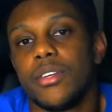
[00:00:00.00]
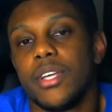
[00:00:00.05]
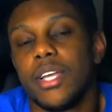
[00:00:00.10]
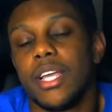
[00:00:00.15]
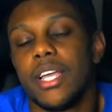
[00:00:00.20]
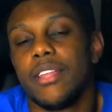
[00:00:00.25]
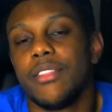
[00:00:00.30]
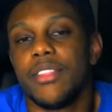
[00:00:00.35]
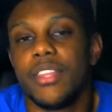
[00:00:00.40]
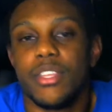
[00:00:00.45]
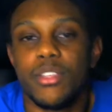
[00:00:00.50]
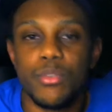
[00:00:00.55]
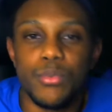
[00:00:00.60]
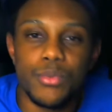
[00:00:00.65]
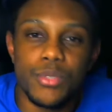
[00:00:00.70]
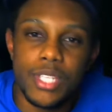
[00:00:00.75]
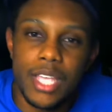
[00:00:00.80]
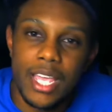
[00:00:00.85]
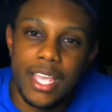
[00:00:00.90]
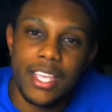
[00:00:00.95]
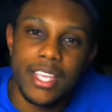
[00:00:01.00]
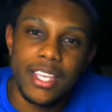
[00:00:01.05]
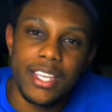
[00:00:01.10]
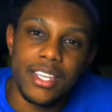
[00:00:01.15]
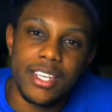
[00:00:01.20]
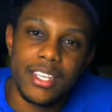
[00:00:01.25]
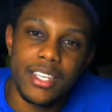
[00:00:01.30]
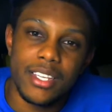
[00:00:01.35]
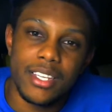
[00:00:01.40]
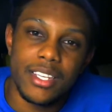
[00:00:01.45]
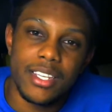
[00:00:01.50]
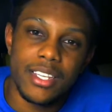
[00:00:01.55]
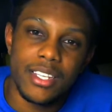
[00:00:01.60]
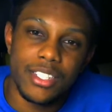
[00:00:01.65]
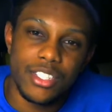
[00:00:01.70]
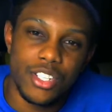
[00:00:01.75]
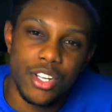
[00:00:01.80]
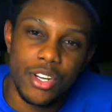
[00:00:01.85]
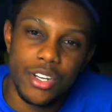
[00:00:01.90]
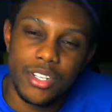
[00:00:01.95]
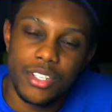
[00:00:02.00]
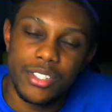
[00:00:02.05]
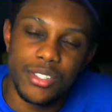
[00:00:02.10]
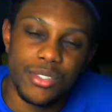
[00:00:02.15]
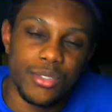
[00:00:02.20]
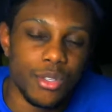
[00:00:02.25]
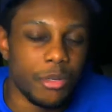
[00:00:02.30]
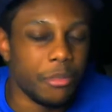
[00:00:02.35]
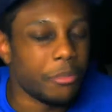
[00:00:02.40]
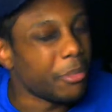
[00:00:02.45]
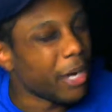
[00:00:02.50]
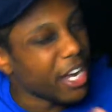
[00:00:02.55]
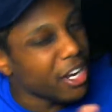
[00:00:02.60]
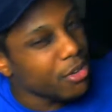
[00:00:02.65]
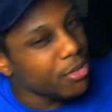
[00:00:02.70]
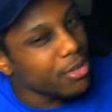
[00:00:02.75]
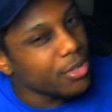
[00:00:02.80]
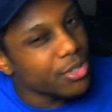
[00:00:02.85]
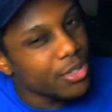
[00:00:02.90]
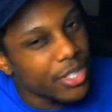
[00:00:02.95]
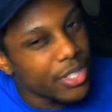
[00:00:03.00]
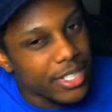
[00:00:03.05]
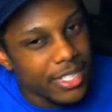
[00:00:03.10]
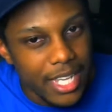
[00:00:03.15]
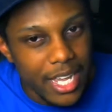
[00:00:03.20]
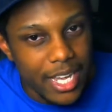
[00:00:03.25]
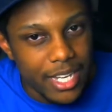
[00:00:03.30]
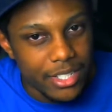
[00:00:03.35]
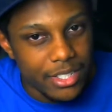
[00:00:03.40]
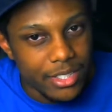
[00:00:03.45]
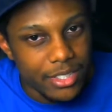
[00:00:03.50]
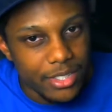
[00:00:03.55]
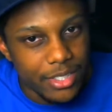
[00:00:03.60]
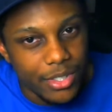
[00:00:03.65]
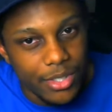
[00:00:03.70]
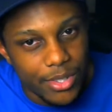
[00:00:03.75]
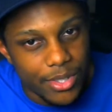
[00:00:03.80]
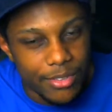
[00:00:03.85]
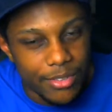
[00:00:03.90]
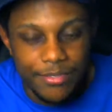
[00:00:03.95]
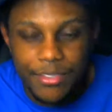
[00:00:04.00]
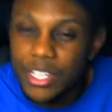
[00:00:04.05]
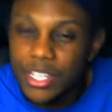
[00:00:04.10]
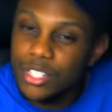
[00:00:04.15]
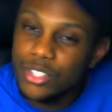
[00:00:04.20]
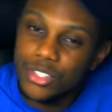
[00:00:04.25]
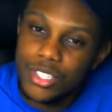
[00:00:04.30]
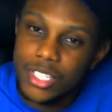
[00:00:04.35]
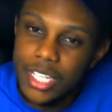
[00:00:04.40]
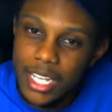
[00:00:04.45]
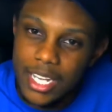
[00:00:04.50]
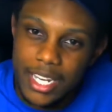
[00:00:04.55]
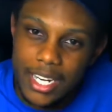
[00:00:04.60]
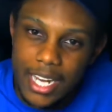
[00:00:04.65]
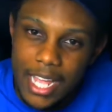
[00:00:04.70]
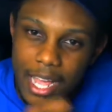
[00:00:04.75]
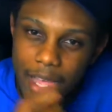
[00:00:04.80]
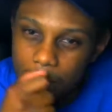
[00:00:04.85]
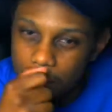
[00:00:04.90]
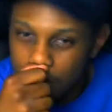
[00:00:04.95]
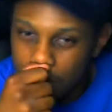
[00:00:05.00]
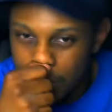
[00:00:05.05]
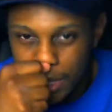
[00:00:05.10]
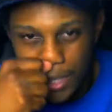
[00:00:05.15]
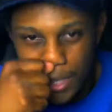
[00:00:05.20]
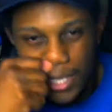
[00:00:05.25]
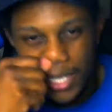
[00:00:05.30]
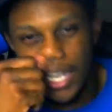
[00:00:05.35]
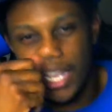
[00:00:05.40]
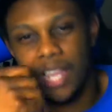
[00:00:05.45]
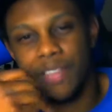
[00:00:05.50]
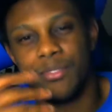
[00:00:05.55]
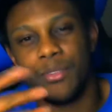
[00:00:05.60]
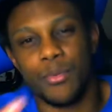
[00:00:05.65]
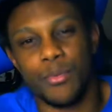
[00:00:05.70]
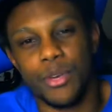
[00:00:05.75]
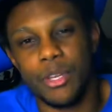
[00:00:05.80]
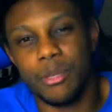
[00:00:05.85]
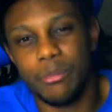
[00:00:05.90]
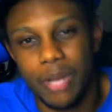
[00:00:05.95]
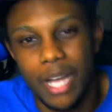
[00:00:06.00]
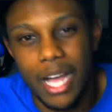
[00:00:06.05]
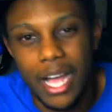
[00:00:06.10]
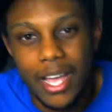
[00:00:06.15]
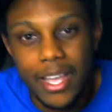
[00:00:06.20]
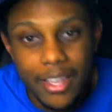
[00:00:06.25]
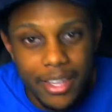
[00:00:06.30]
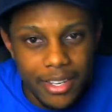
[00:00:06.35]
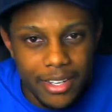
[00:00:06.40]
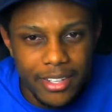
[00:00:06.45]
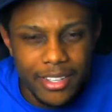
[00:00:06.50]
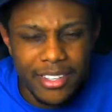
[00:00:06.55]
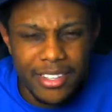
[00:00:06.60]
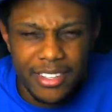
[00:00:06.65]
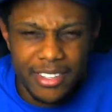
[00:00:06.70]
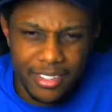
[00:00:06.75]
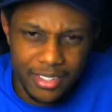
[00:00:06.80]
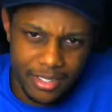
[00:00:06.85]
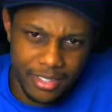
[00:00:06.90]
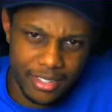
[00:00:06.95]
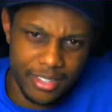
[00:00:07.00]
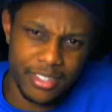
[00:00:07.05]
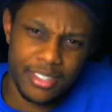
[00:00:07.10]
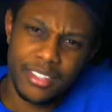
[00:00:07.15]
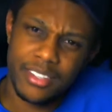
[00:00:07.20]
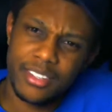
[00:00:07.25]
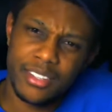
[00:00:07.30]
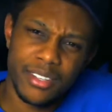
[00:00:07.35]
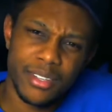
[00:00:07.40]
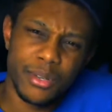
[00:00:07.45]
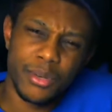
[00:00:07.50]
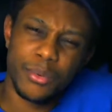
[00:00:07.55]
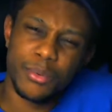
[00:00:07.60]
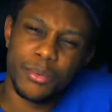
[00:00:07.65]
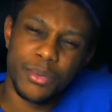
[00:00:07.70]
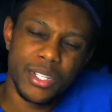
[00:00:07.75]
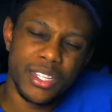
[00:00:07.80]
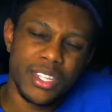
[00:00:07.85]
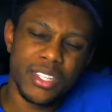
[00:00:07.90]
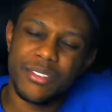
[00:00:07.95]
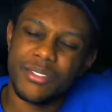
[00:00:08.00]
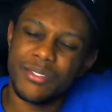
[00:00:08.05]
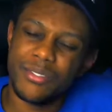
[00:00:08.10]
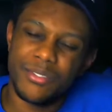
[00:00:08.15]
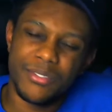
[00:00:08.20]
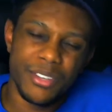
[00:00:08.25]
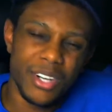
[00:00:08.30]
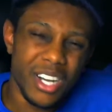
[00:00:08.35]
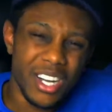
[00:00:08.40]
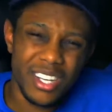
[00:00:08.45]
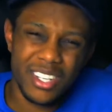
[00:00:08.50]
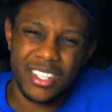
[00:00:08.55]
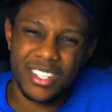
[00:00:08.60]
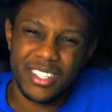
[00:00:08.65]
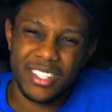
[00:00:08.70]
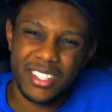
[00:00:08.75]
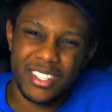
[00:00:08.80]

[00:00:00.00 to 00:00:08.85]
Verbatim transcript: And then you take it and turn it into a microtransaction. So the feature's taken out and then they have to rebuy it. What the fuck?